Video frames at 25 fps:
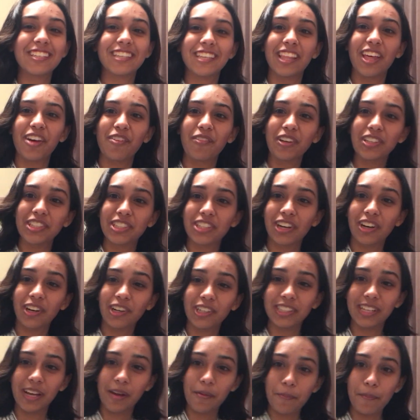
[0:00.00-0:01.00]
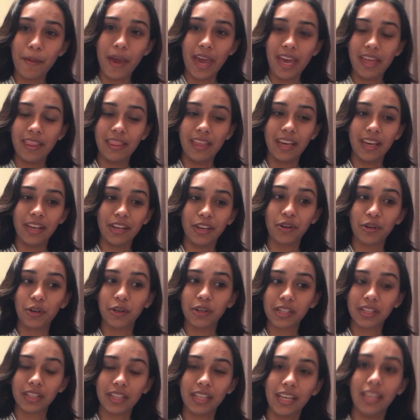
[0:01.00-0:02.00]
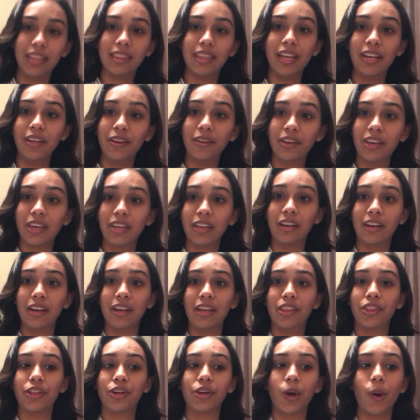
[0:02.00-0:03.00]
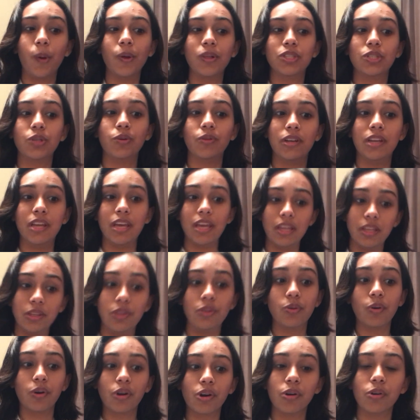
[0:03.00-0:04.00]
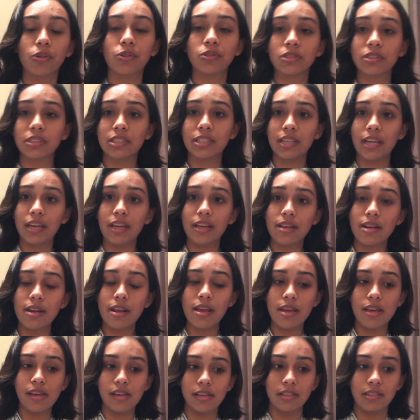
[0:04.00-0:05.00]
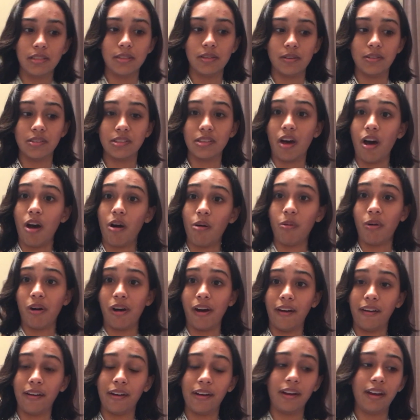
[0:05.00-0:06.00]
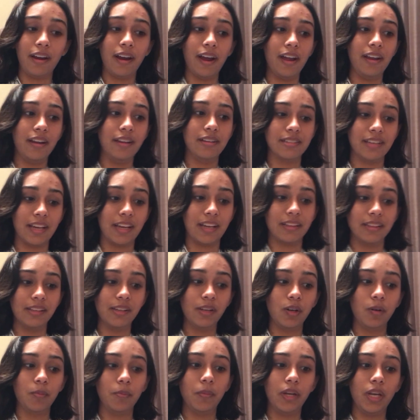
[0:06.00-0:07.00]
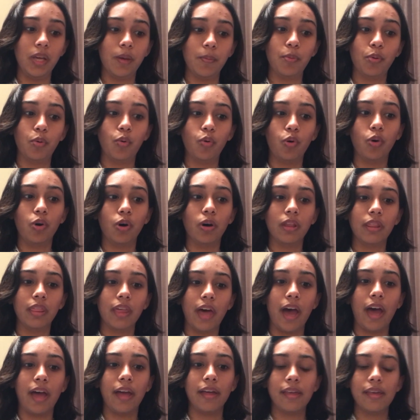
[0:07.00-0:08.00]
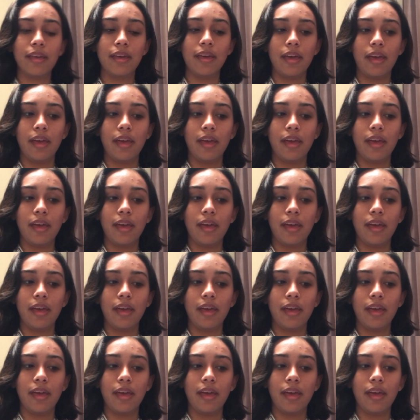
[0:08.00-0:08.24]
so then once you're all done bathing and you're all clean then you can either go into an indoor onsen so it's hot water and it's like a little mini pool that